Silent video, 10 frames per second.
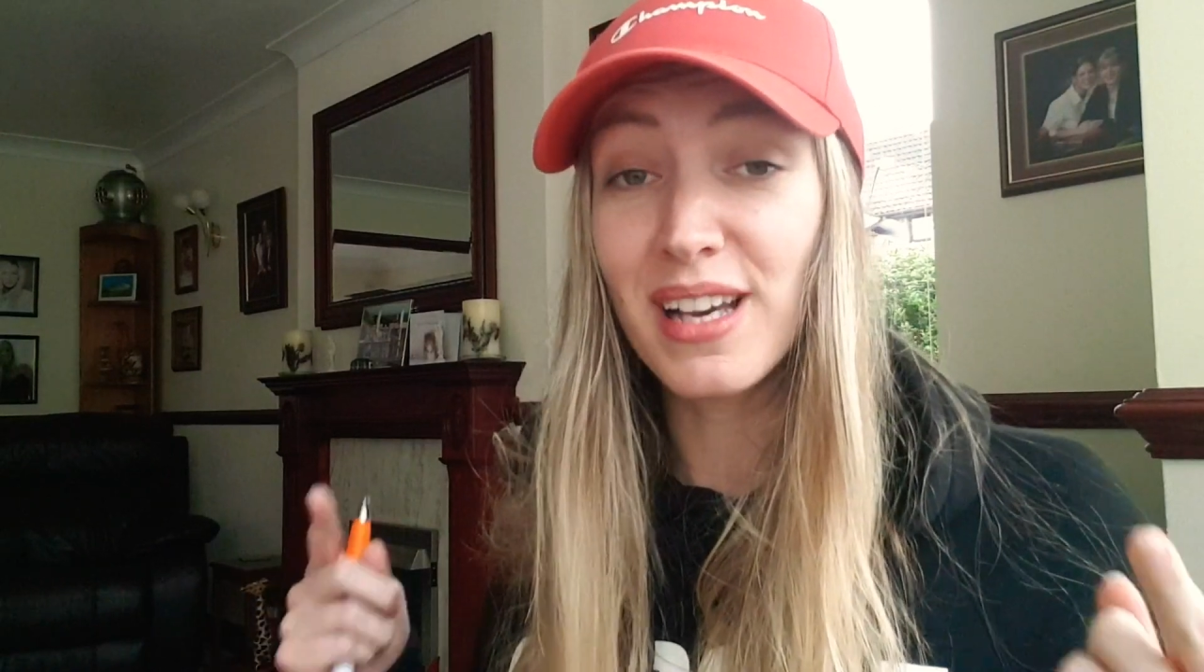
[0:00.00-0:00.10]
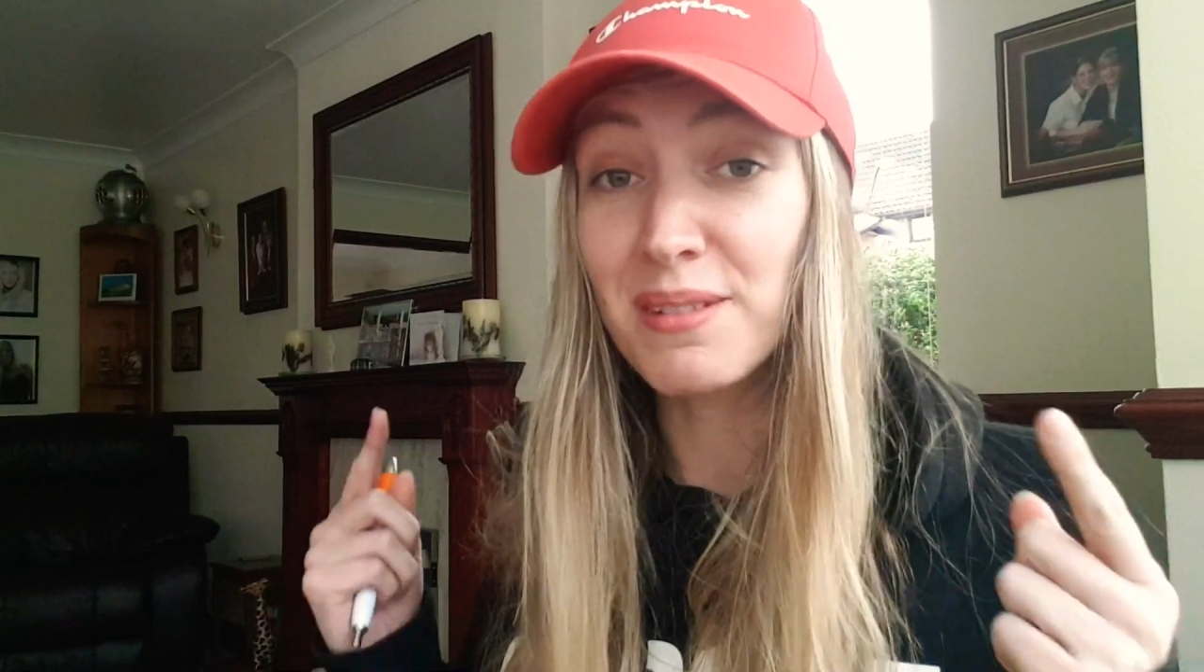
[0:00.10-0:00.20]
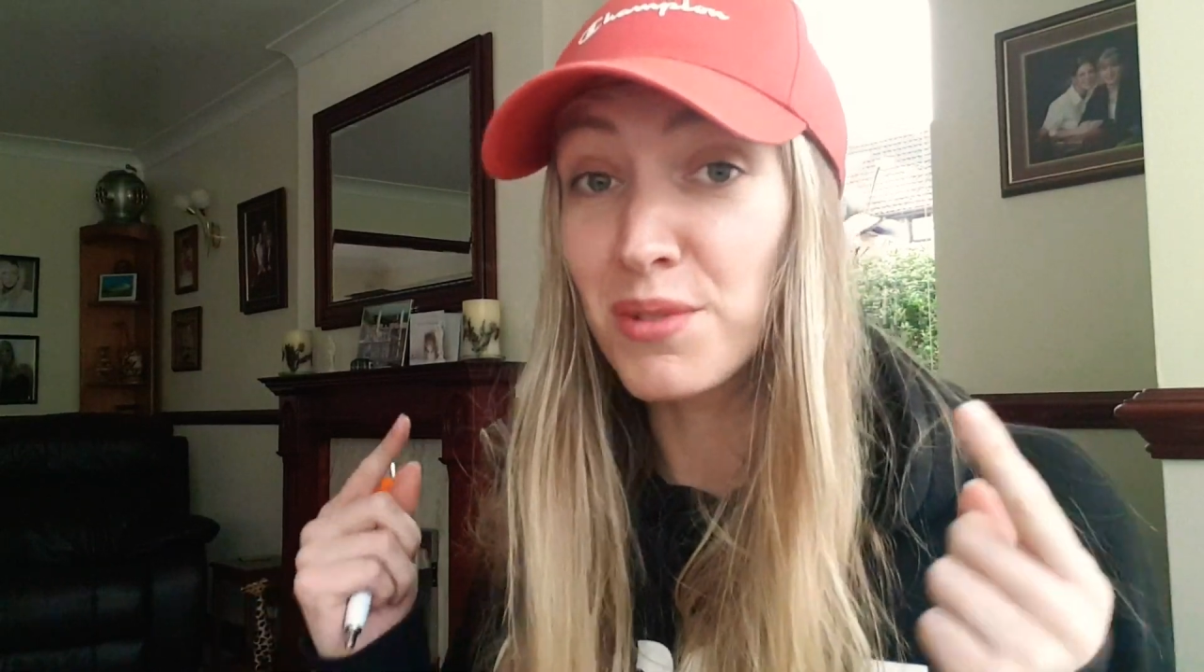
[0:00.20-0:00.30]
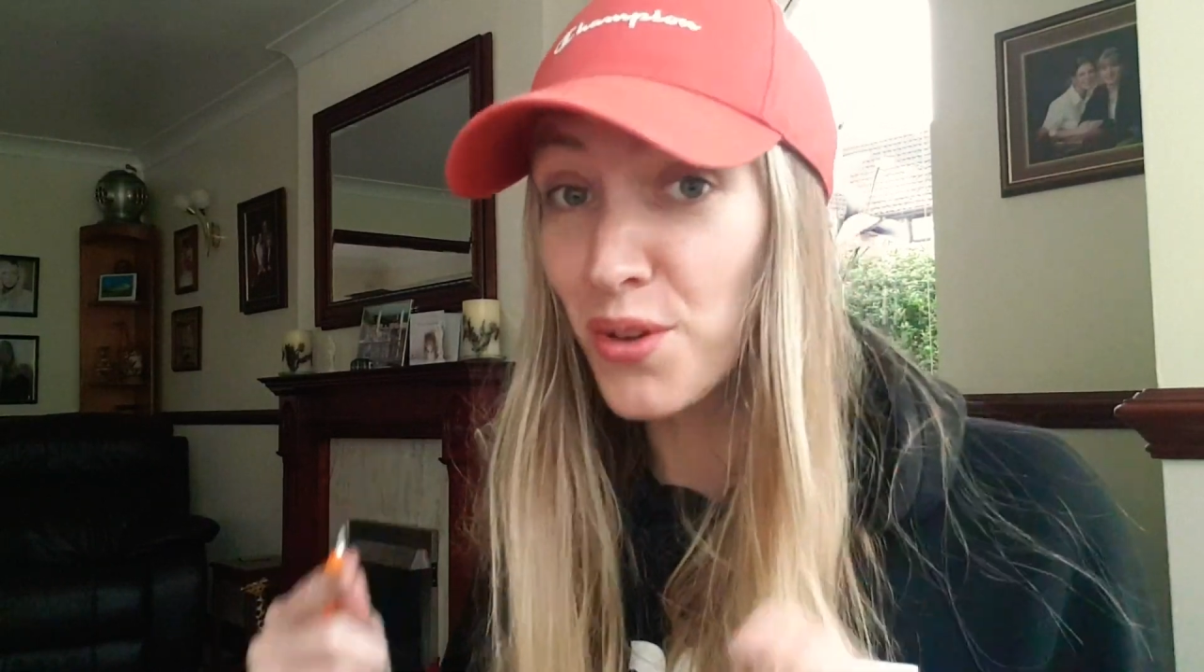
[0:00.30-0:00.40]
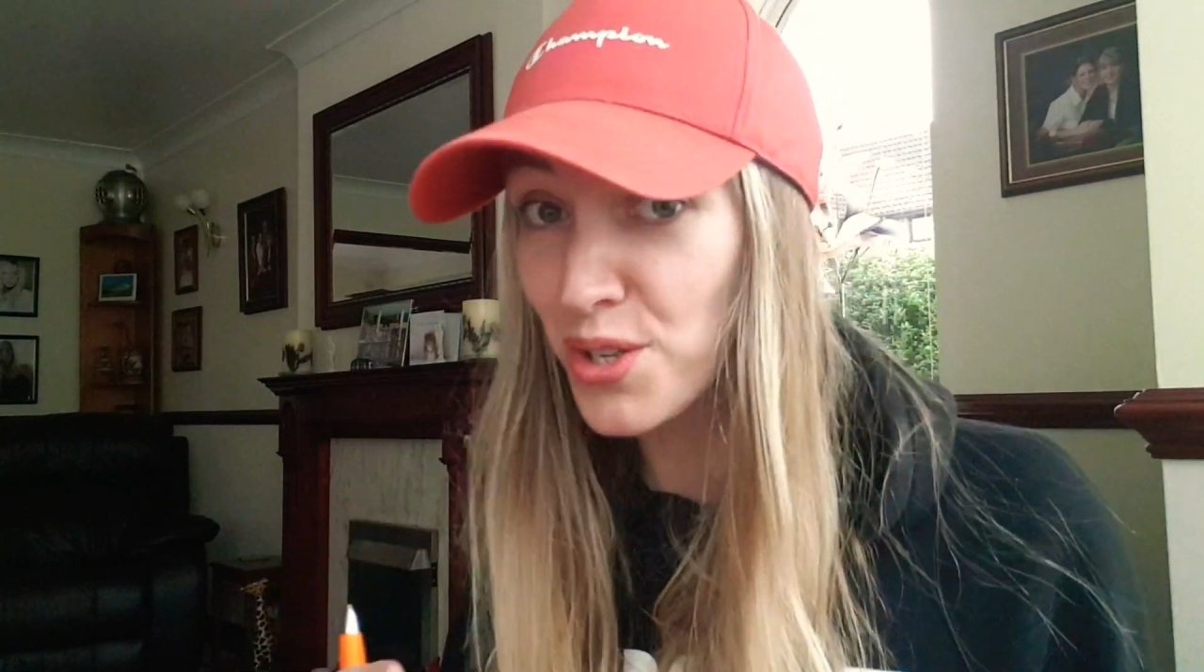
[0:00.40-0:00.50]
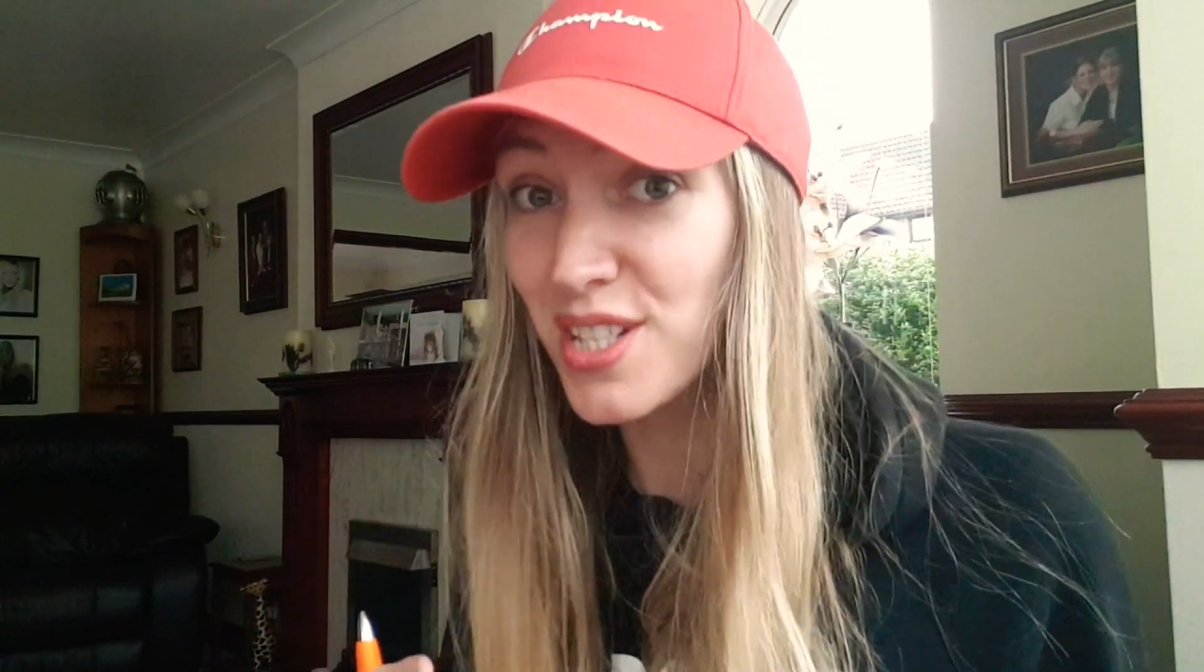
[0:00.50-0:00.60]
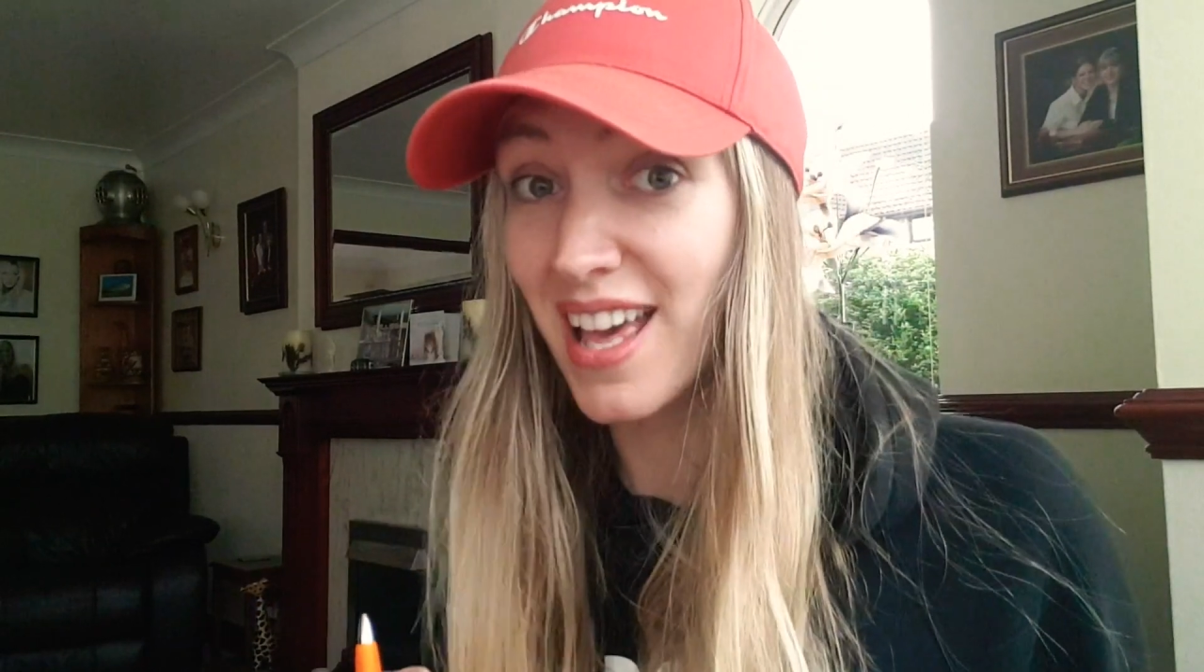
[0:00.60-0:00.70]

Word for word: I am not